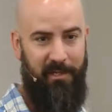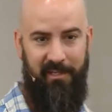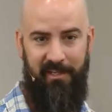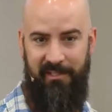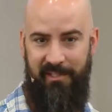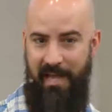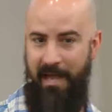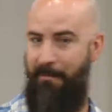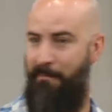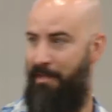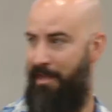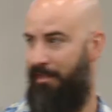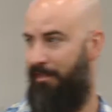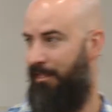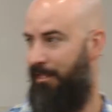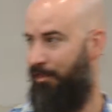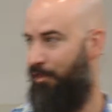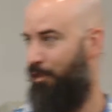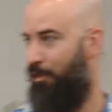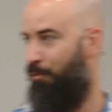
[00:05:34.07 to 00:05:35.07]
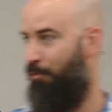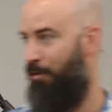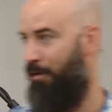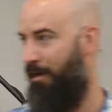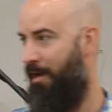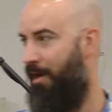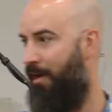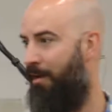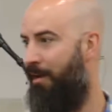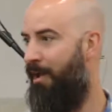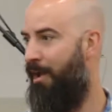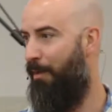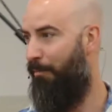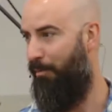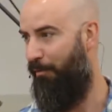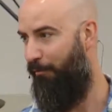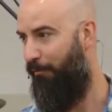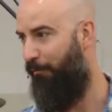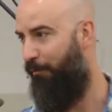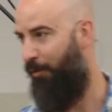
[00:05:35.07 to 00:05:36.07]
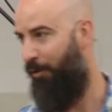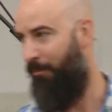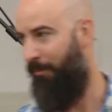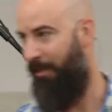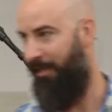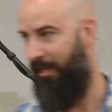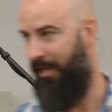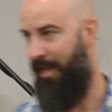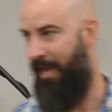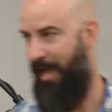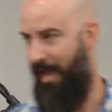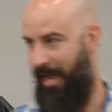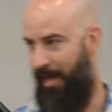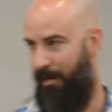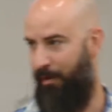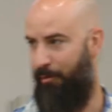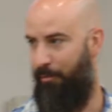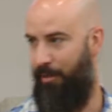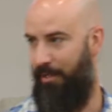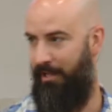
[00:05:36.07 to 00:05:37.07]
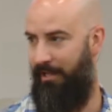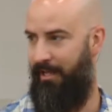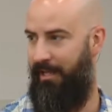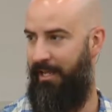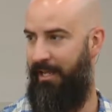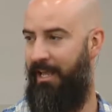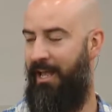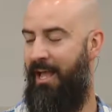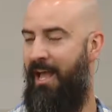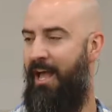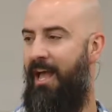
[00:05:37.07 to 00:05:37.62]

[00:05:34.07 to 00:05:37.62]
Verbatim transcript: because that meant that you were not performing adequately.